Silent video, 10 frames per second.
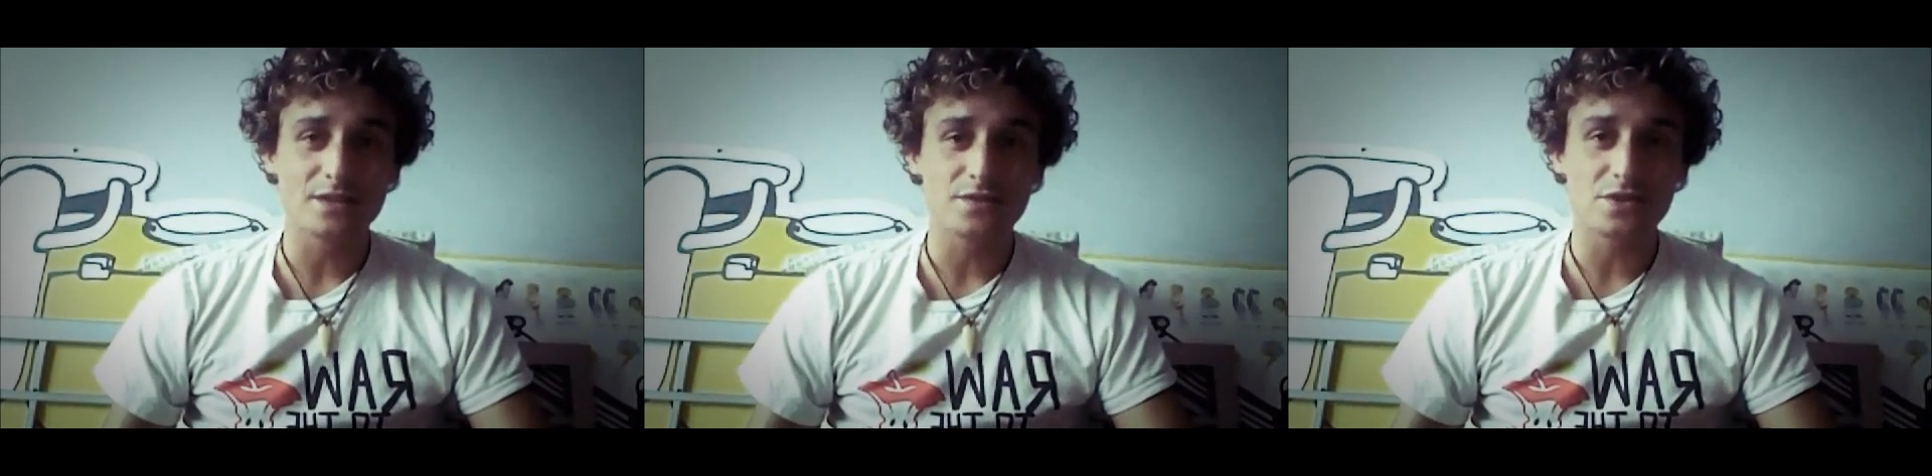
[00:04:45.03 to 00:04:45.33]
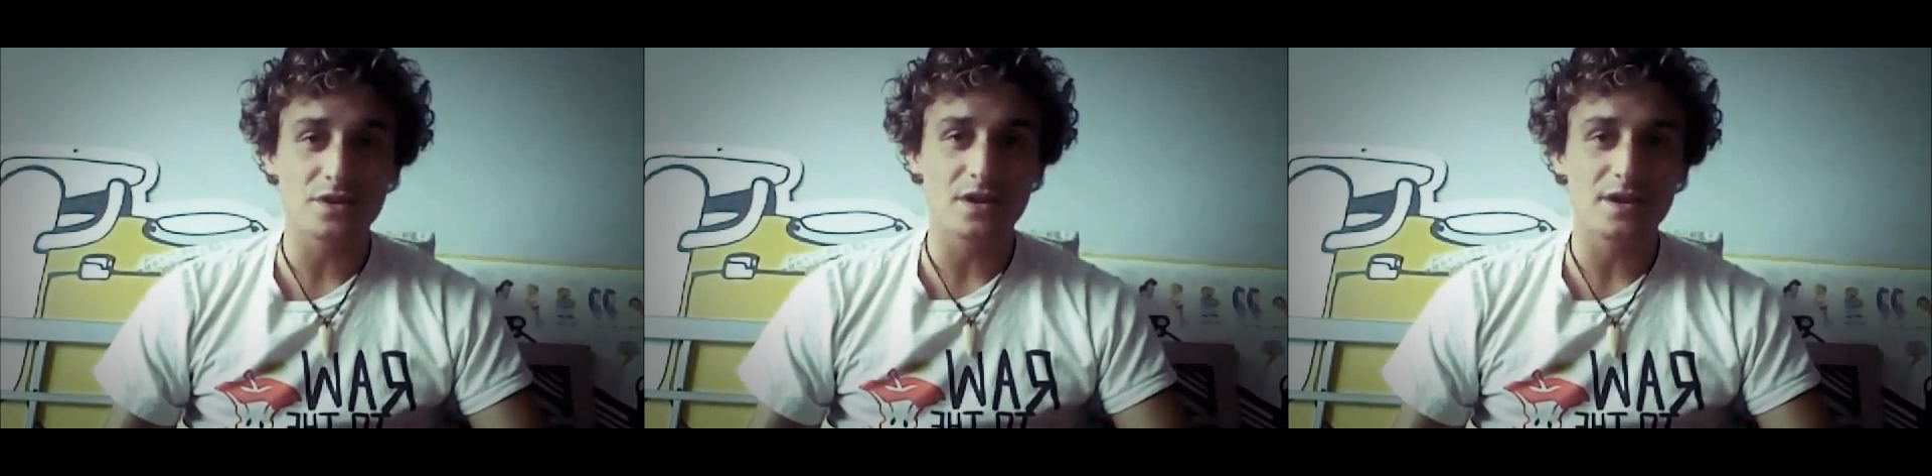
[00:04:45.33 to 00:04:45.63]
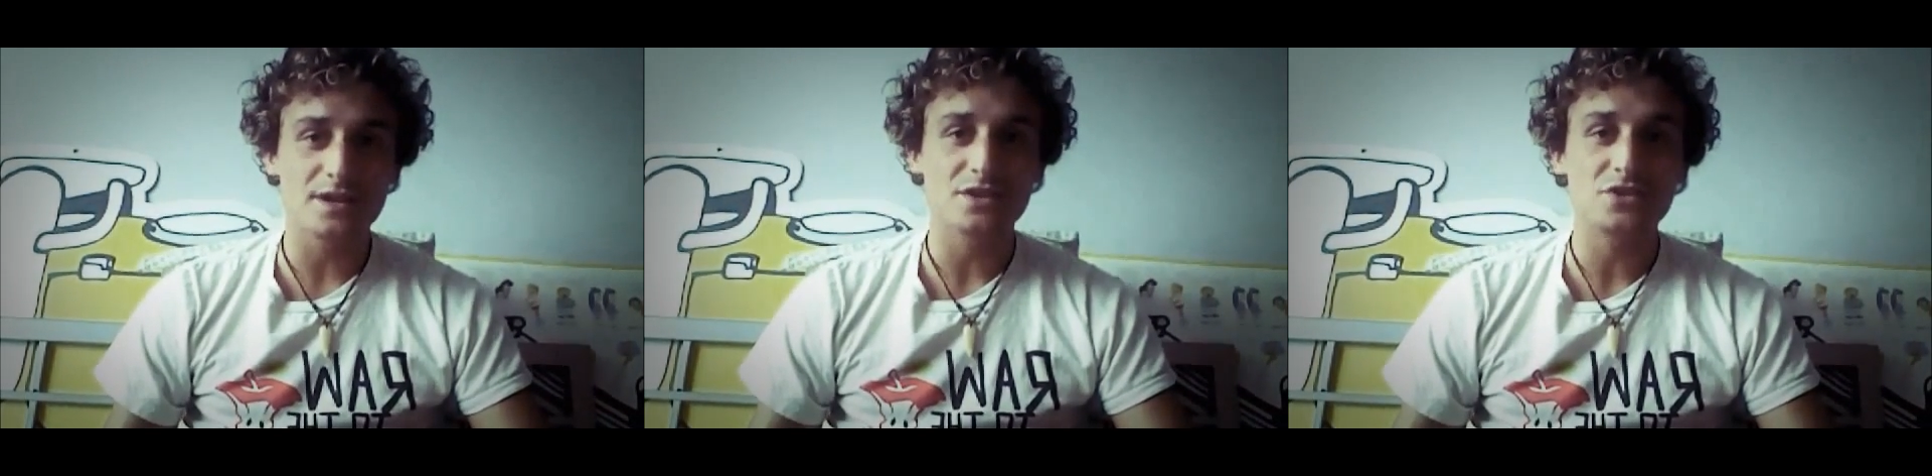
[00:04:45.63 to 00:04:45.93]
Sugar
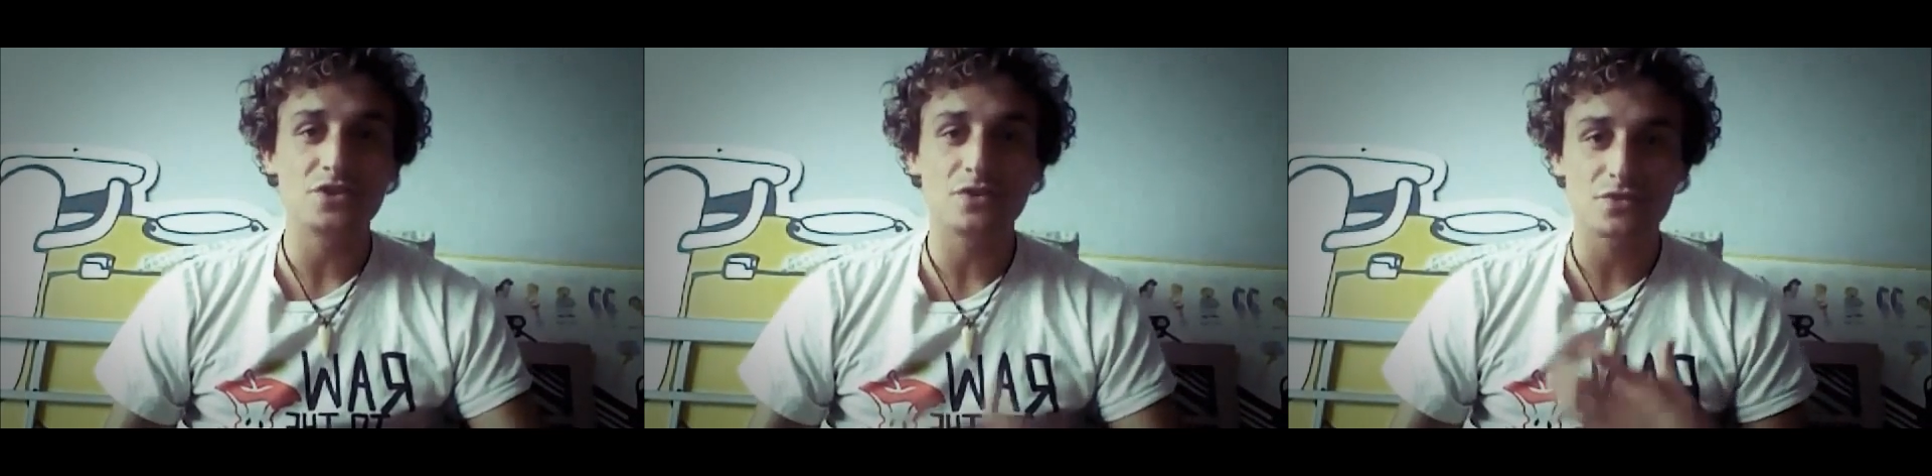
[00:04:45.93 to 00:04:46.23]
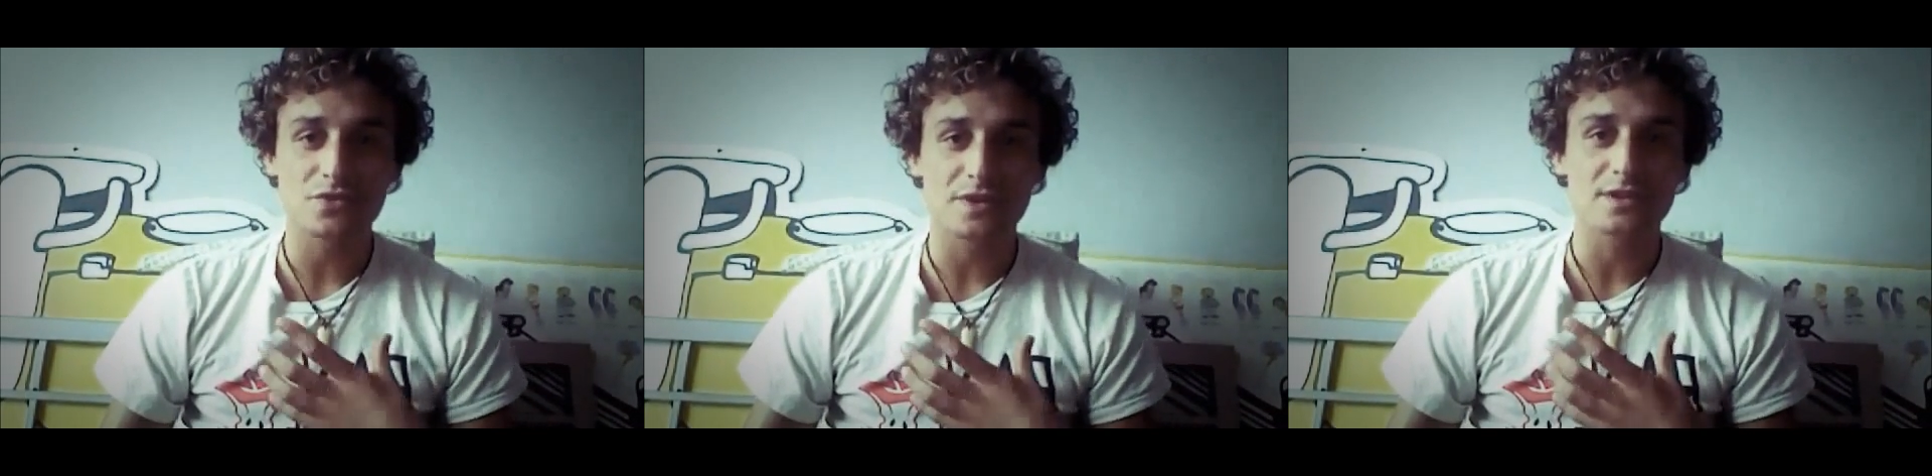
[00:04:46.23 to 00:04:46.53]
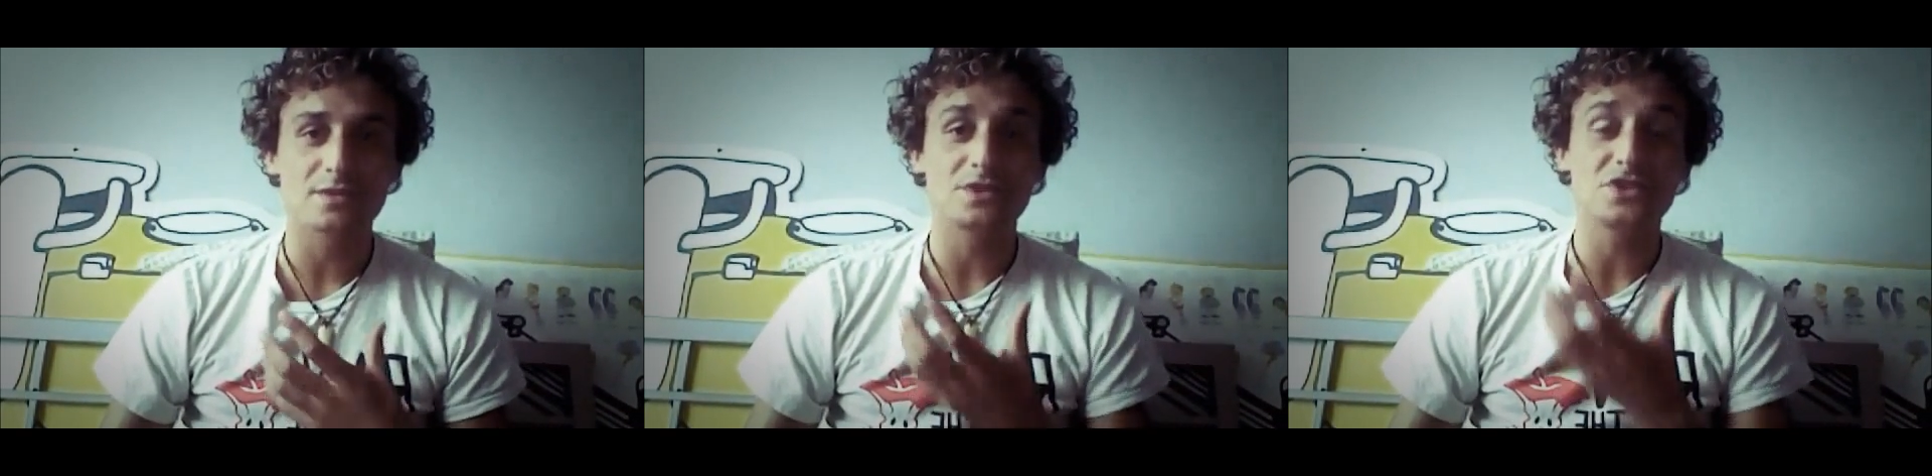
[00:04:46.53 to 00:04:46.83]
is a
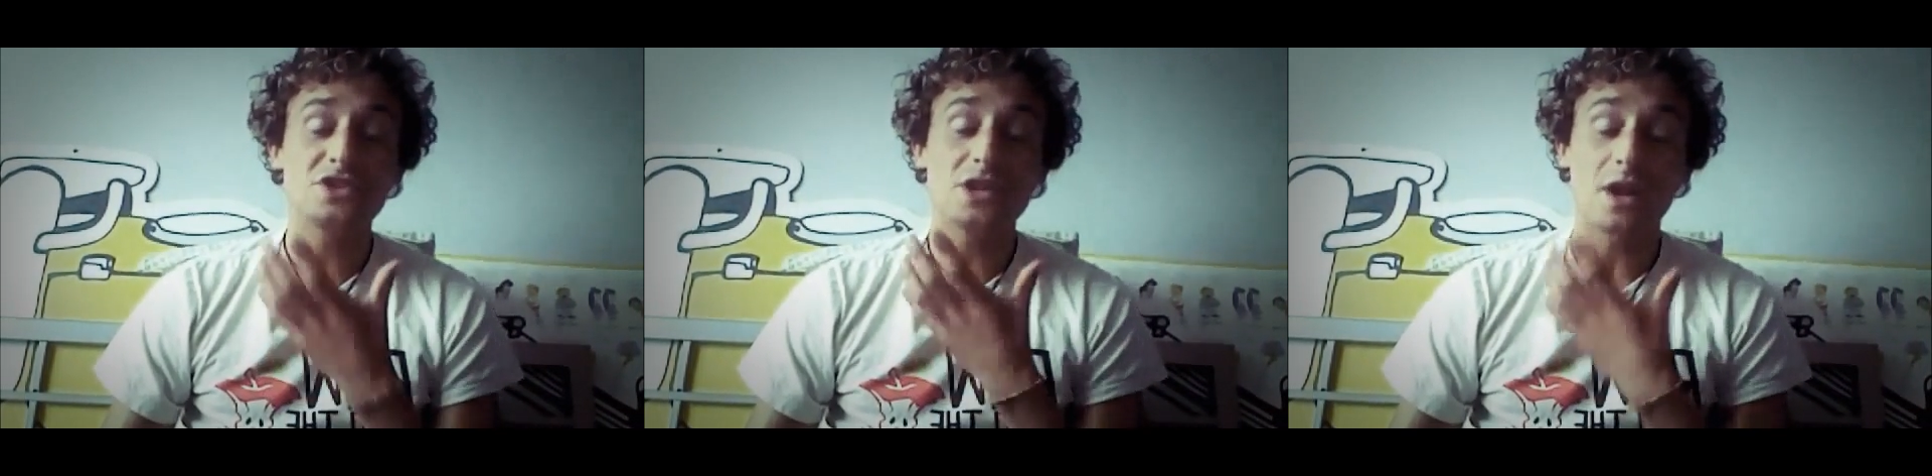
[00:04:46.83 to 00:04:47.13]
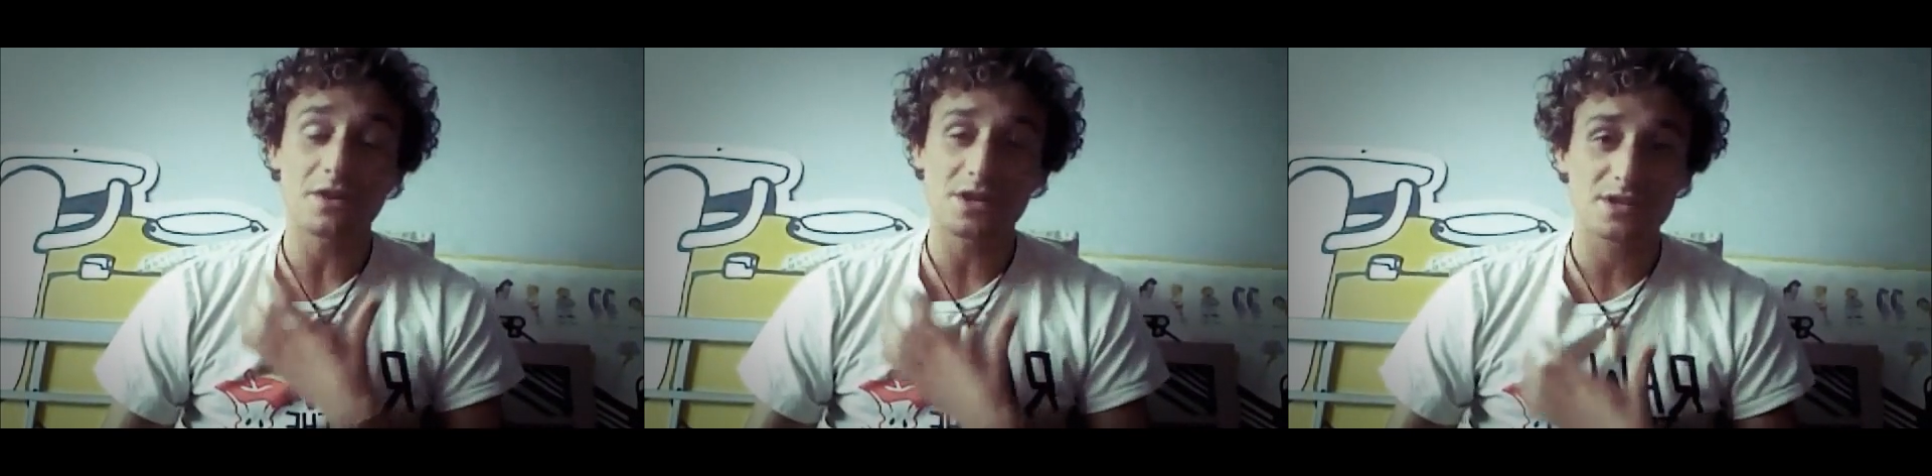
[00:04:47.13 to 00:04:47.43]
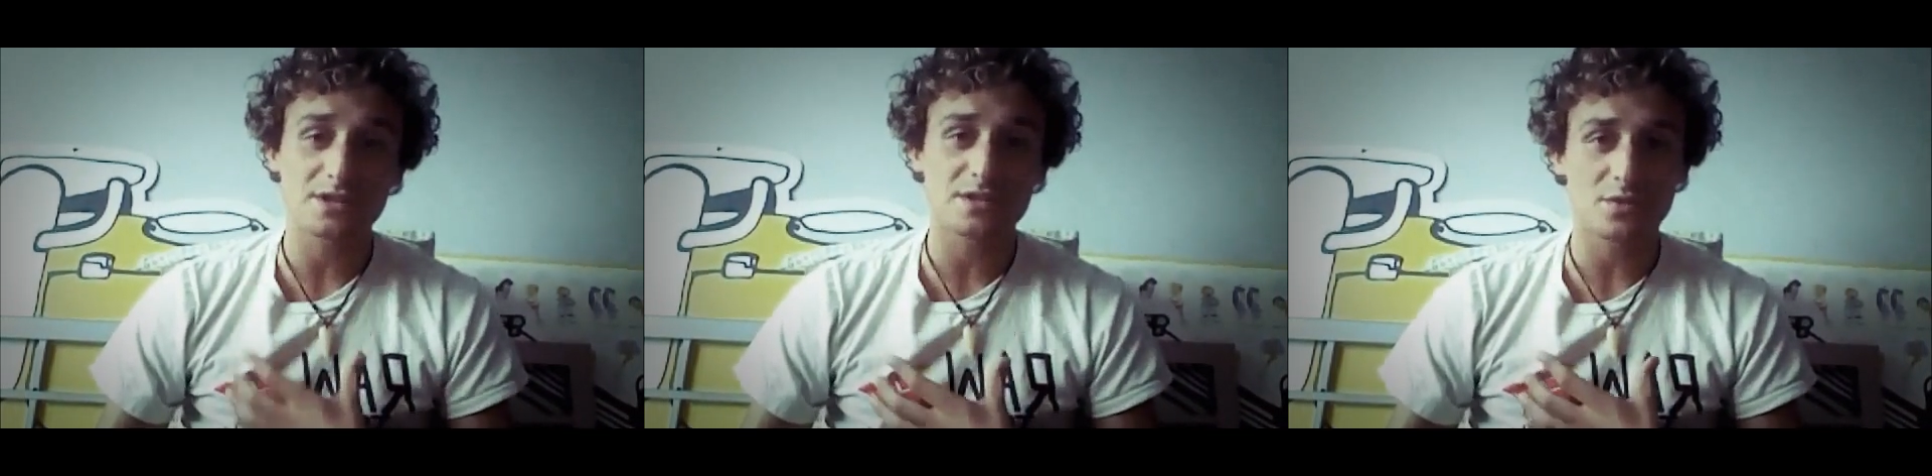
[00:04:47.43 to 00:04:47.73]
nutrient which
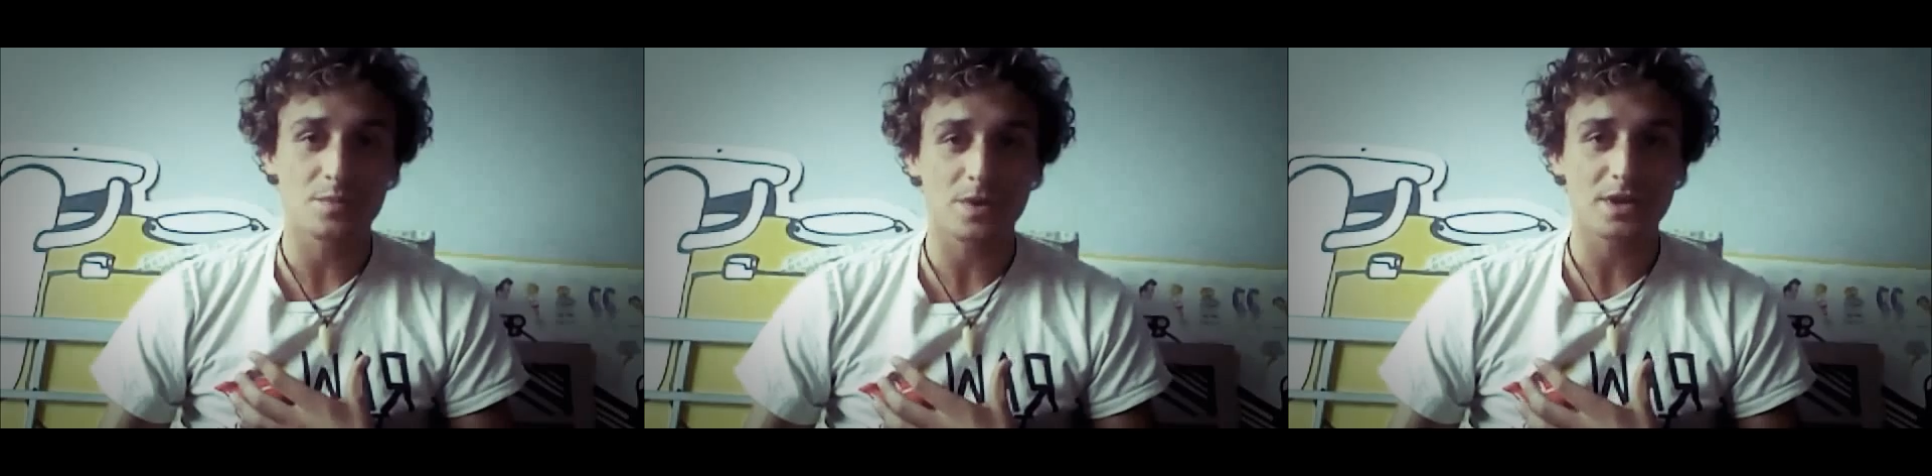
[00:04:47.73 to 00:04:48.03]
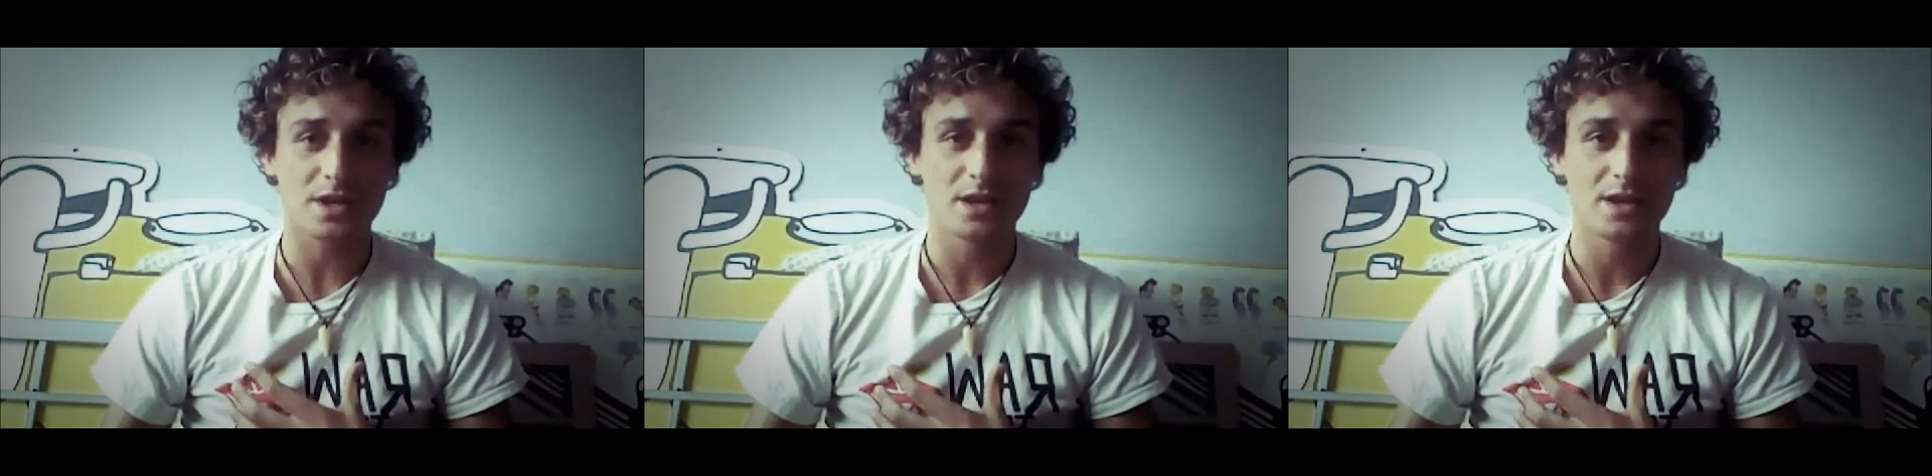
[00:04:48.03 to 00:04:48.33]
nourishes your body.